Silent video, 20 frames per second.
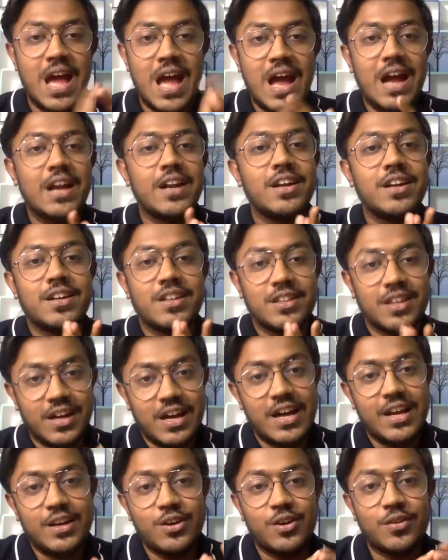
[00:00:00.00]
and the
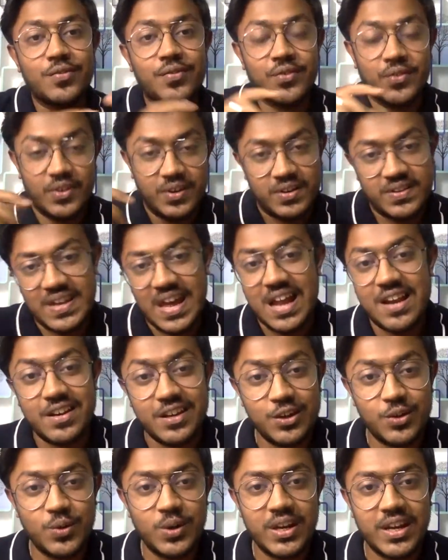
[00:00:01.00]
kind of
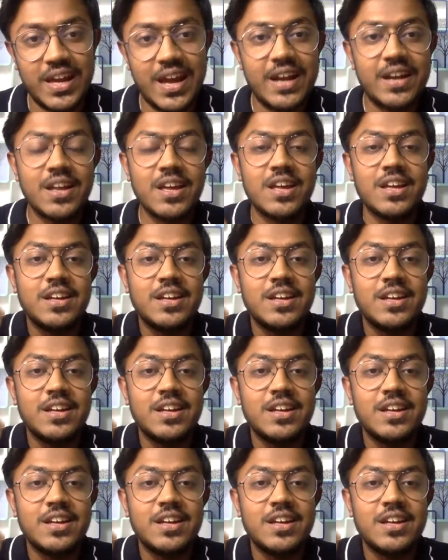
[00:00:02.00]
salary you will get.